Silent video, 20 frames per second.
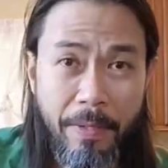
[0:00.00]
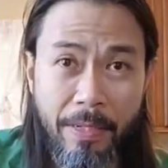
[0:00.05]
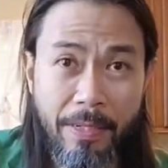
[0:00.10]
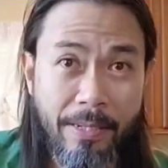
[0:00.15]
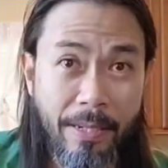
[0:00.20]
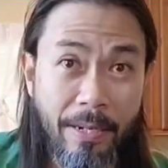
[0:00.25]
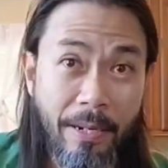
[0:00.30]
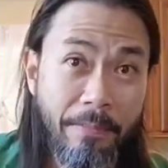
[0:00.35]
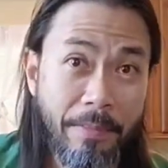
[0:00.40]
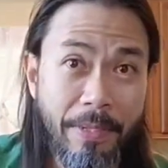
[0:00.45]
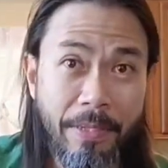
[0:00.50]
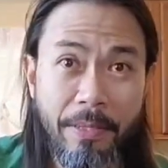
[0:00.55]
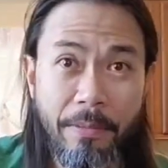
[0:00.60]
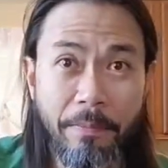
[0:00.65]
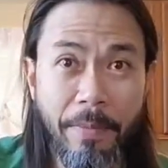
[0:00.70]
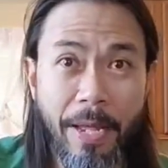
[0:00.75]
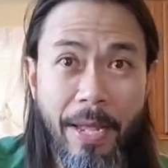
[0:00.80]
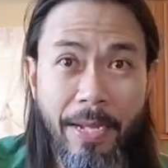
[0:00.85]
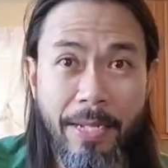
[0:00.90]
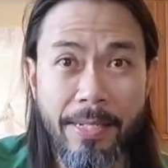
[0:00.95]
being said, I mean,
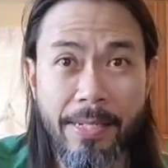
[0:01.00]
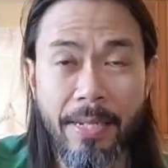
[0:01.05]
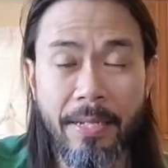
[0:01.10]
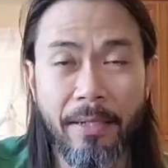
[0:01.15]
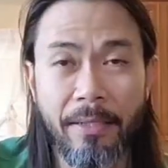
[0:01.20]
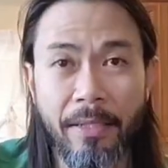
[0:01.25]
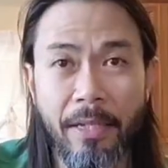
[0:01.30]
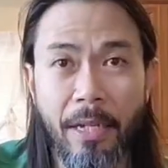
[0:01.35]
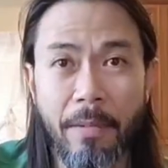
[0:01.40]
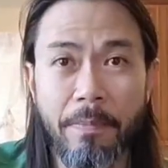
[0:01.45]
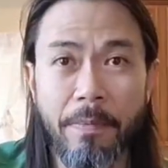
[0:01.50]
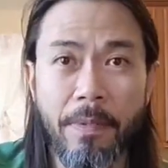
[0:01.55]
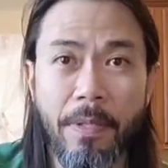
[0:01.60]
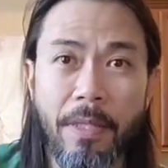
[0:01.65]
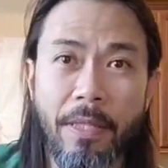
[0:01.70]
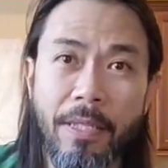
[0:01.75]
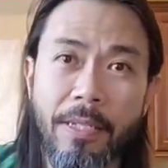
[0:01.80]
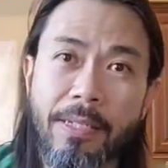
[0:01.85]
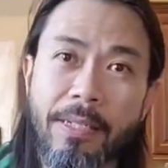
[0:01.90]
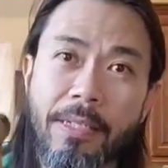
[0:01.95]
the bag has held up.
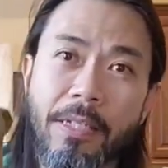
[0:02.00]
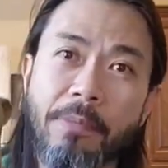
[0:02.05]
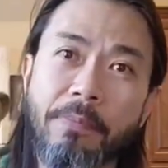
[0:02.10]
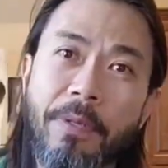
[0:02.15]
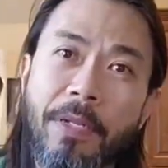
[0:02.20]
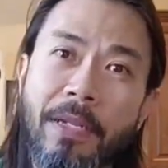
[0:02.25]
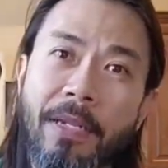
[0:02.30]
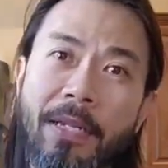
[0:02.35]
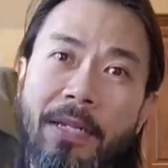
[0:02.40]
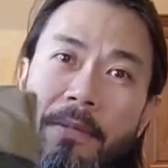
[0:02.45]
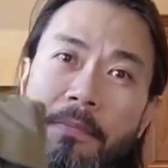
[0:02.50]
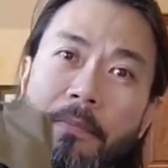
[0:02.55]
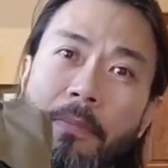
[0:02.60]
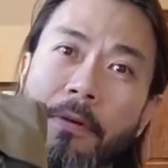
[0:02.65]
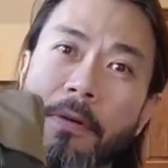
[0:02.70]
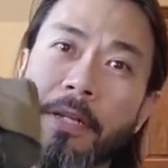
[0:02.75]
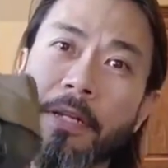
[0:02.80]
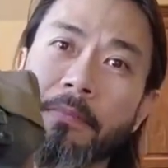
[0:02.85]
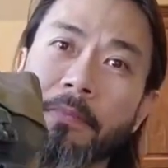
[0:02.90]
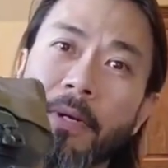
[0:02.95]
This has been
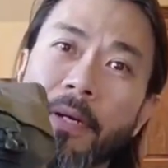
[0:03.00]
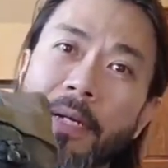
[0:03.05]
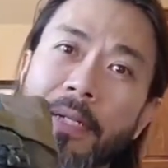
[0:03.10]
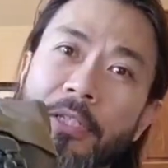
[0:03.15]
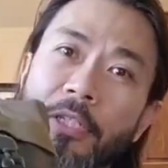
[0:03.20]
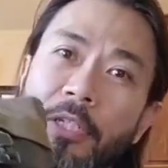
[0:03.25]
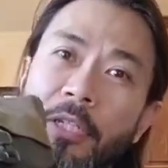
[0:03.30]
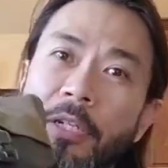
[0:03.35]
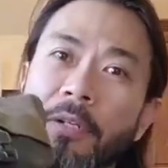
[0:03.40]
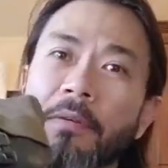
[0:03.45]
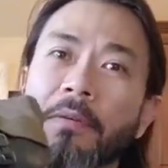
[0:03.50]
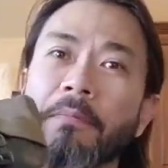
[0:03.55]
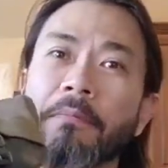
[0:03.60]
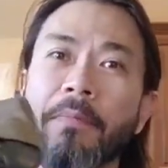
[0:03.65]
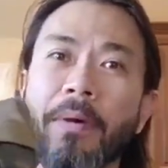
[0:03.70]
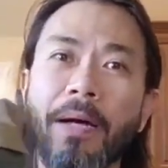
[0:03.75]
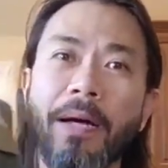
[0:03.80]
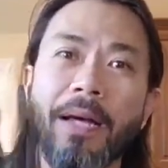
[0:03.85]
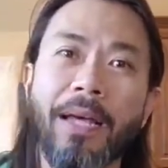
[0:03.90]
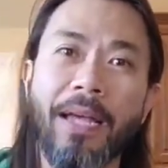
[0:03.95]
pretty much
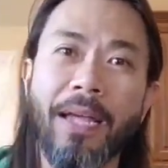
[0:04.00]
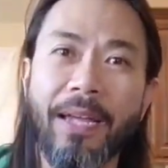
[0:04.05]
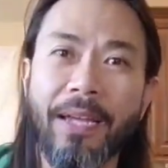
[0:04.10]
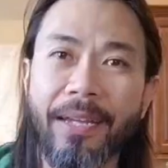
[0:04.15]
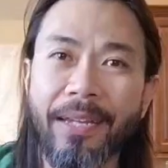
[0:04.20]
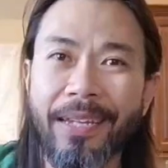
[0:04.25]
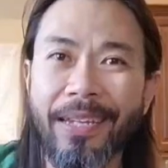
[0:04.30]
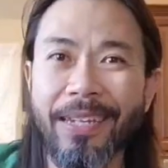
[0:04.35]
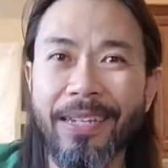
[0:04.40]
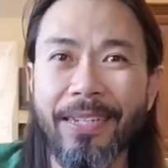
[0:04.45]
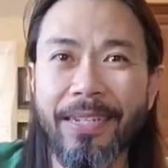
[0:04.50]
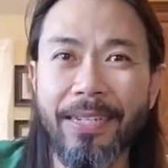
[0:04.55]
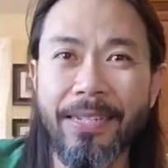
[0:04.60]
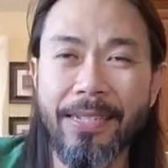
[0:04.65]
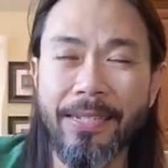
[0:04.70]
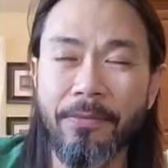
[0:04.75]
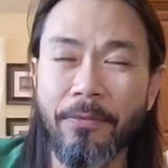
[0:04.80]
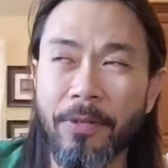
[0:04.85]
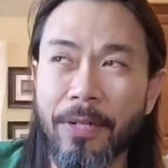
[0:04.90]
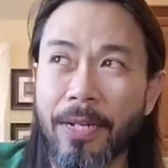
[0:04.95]
my
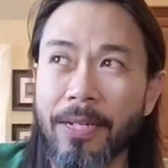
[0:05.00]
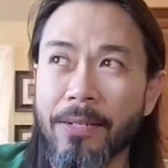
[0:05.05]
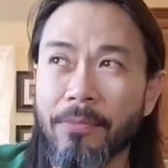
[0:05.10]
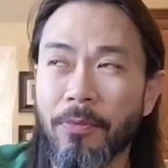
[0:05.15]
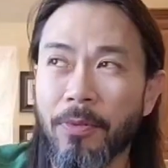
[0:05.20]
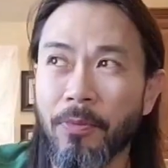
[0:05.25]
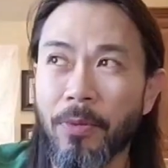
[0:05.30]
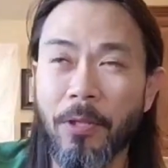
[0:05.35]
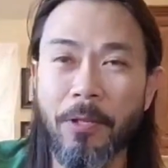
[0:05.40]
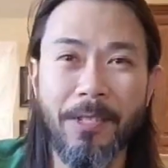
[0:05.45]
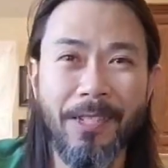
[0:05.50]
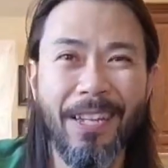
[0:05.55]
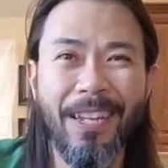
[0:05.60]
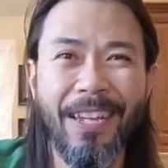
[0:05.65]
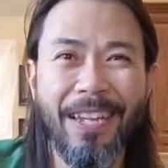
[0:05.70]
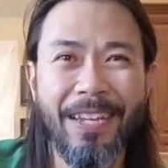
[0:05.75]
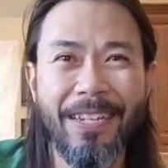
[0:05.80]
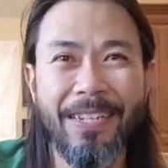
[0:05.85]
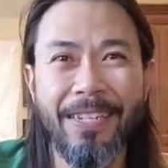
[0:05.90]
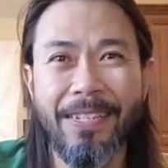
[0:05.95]
EDC. When they
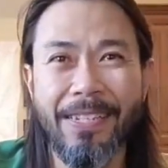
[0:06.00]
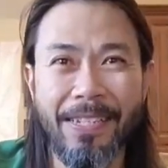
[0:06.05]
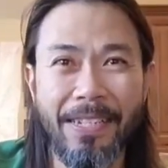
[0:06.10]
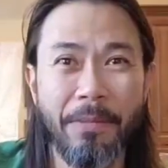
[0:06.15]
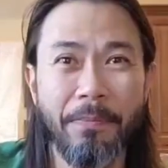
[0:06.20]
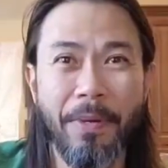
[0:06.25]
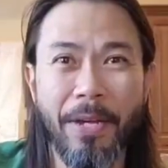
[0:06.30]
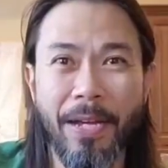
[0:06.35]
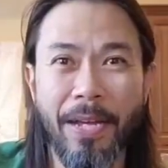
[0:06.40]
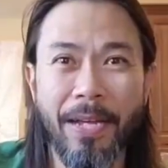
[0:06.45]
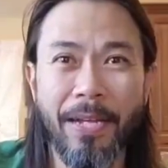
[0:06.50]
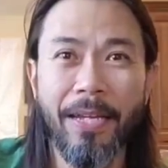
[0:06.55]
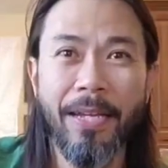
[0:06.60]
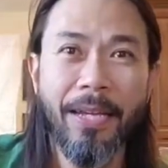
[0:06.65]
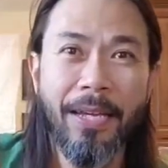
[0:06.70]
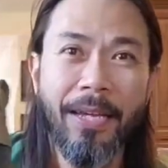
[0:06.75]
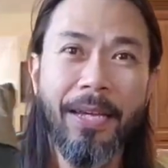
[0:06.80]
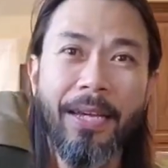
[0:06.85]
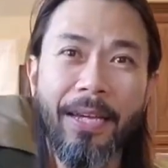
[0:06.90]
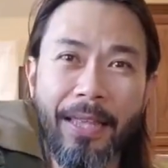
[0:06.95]
say EDC bag,
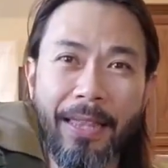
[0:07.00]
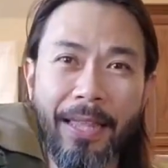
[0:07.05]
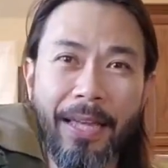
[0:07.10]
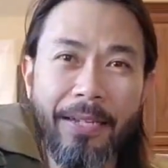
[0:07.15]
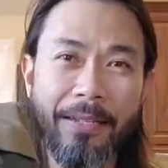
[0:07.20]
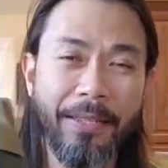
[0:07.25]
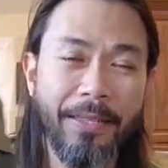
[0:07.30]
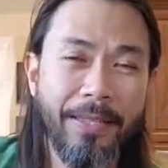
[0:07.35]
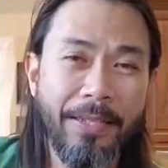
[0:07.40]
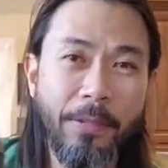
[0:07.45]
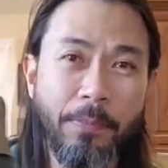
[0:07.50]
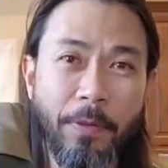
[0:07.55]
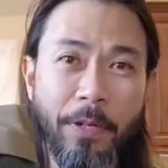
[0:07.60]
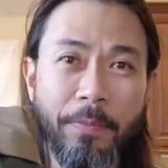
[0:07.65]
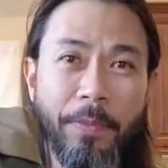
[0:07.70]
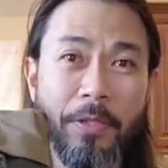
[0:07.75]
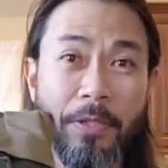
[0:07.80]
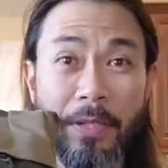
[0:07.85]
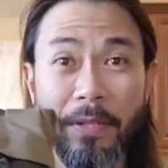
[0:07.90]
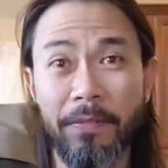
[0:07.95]
this
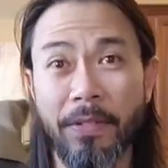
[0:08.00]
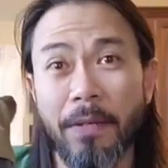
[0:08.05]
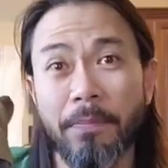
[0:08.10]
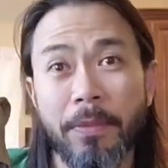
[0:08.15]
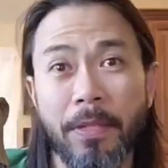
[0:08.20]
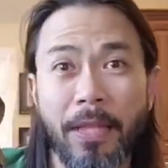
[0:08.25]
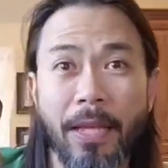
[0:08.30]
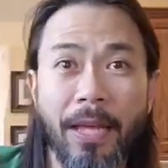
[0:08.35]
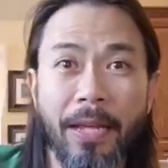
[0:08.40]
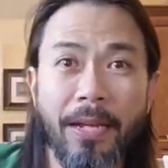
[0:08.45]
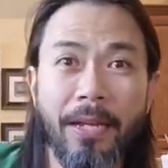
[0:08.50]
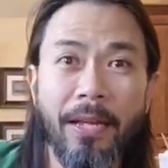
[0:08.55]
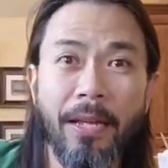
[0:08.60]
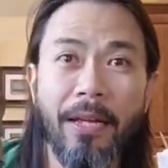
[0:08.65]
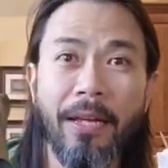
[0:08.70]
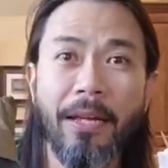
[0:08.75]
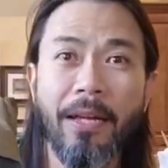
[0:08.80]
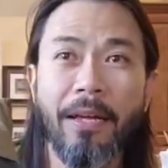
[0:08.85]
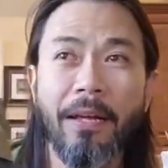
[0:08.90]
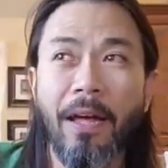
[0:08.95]
pretty much lives up to that.
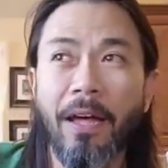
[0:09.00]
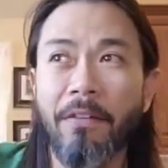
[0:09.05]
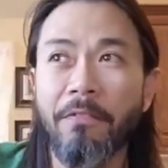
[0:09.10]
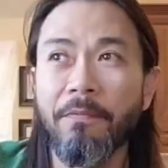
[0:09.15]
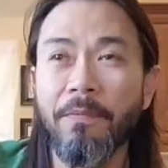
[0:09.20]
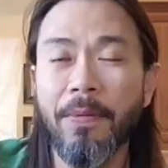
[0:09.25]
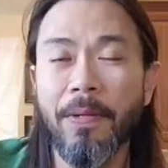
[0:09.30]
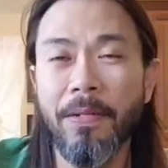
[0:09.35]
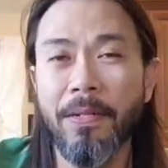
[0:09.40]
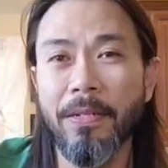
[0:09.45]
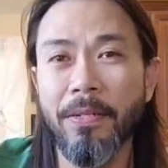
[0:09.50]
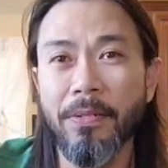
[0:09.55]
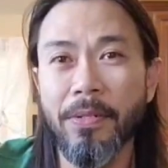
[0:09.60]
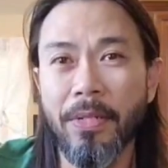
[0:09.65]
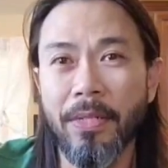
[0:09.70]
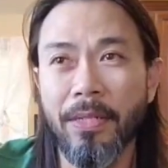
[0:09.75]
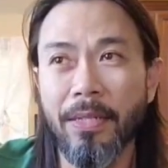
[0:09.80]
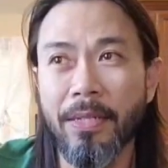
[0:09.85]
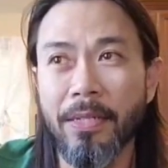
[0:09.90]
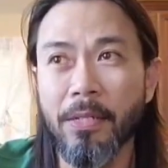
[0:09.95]
I've been
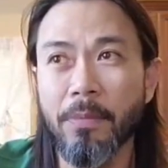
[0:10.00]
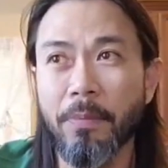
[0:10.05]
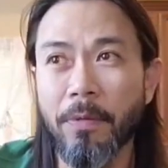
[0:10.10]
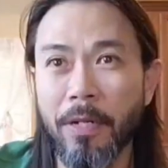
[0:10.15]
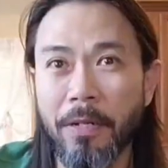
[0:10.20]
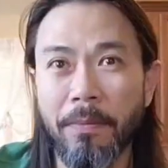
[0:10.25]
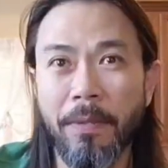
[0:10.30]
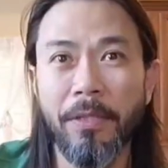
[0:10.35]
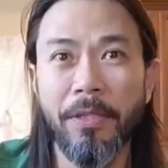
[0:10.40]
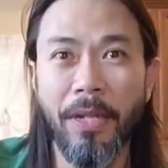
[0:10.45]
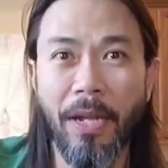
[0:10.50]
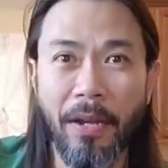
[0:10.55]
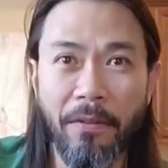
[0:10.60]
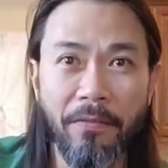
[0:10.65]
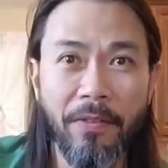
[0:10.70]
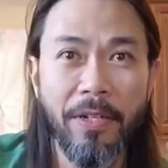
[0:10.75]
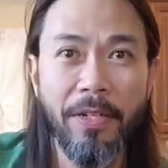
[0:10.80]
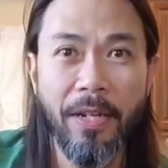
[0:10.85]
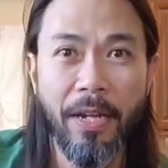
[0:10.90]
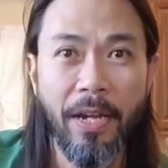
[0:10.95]
using this pretty much
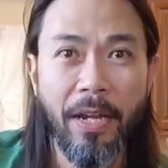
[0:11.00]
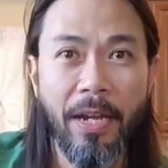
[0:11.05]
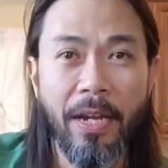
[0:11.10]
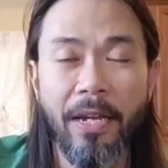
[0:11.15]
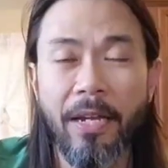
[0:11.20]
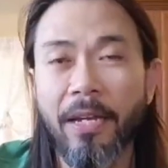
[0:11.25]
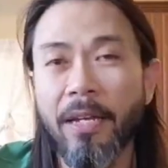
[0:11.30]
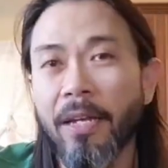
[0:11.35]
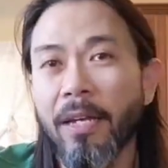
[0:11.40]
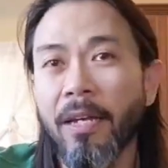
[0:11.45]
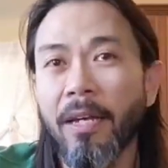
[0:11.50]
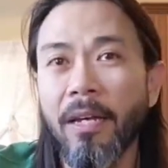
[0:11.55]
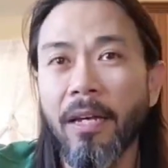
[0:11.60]
every day